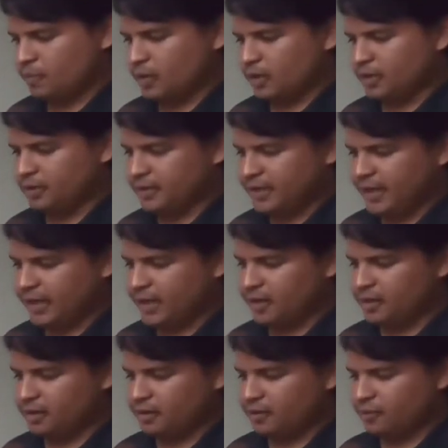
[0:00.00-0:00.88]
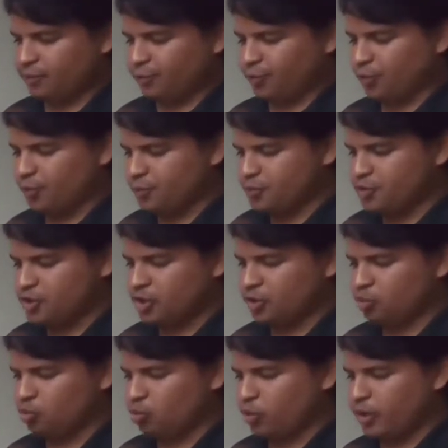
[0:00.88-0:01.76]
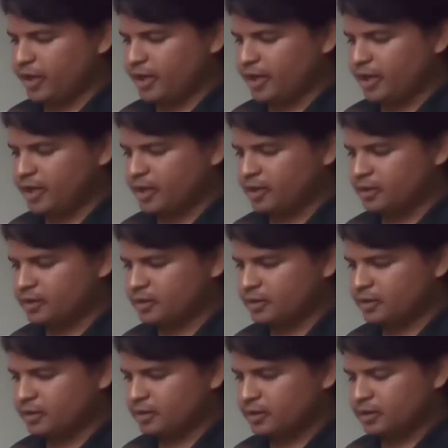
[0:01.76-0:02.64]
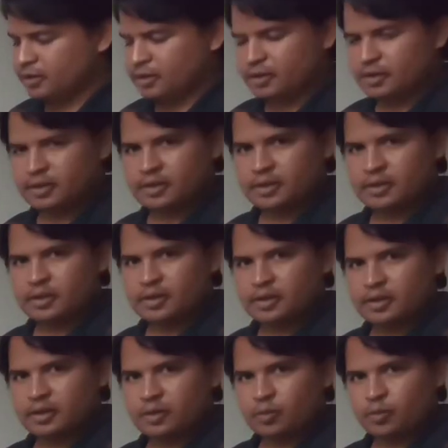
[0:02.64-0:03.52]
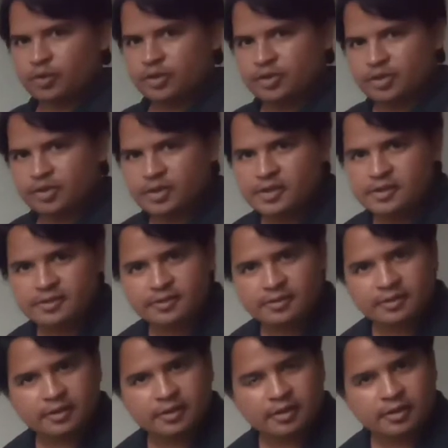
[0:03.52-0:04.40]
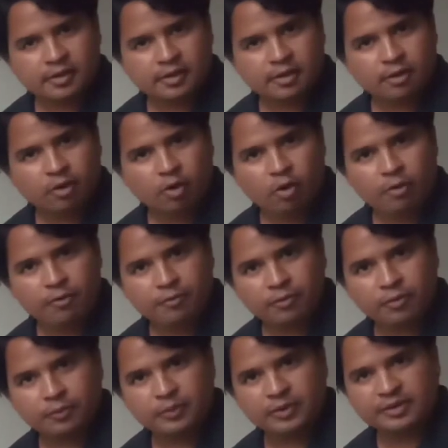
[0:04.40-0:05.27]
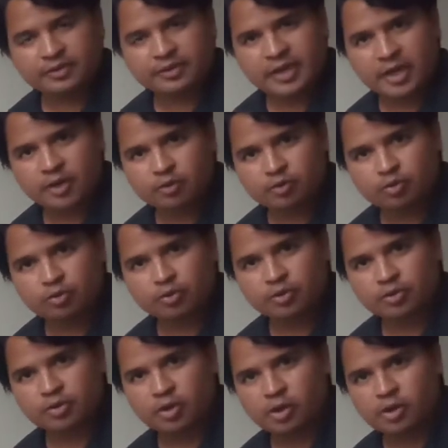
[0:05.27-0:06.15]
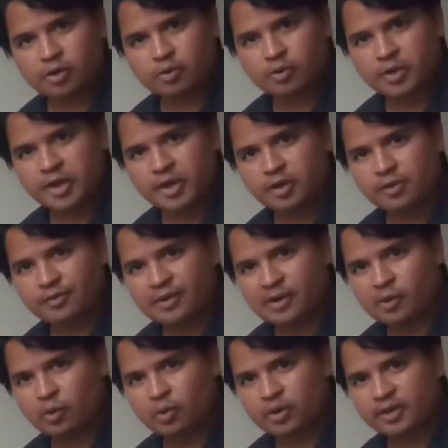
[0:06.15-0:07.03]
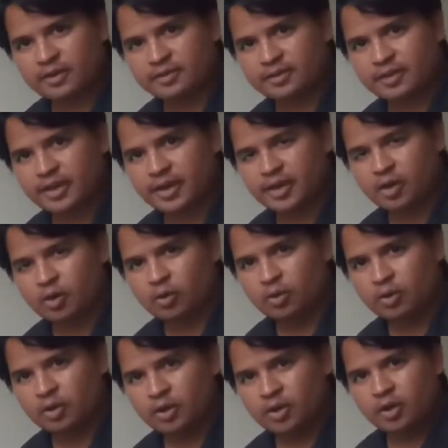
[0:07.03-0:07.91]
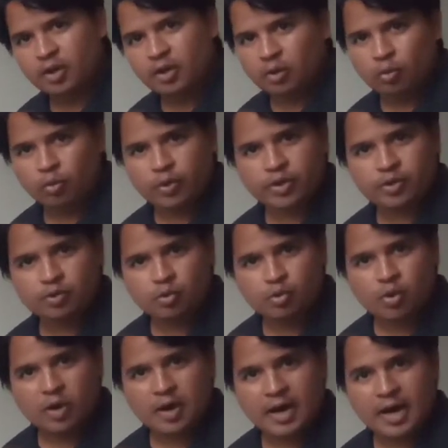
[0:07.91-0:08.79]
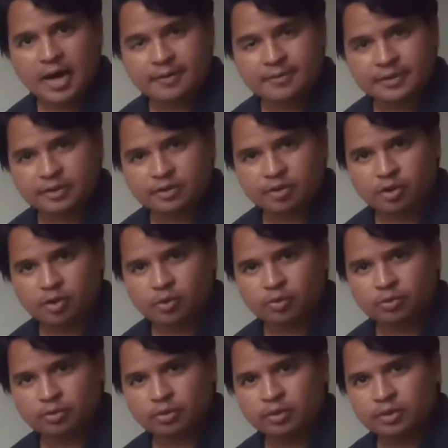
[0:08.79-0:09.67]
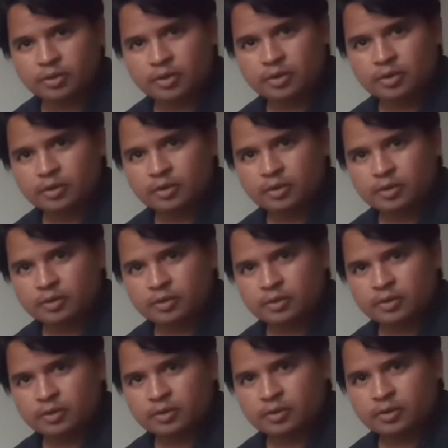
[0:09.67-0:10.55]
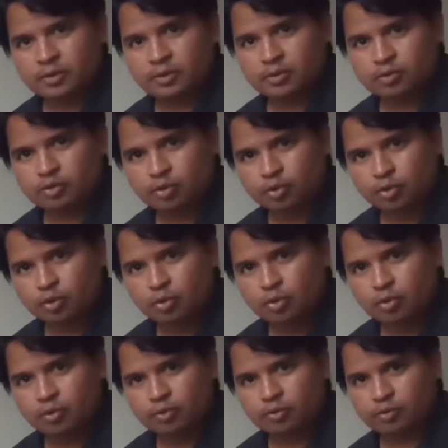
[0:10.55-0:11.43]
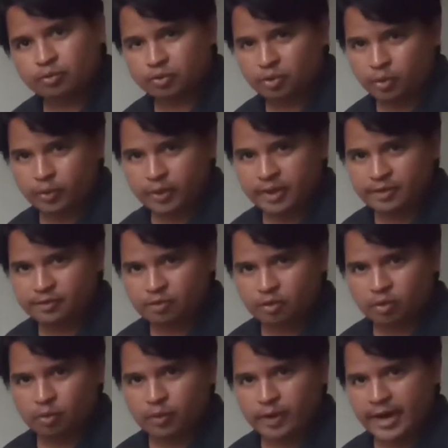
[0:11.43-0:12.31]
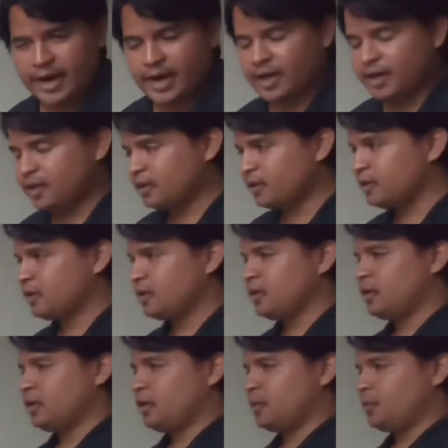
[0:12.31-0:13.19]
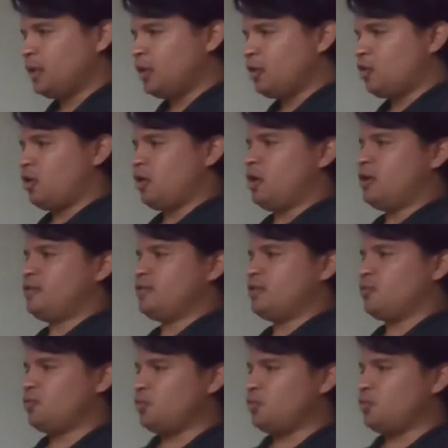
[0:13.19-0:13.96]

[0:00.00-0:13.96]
Then from G to A, which is going from the second to the third degree of our scale, we do have a tone 2, so it is correct, because if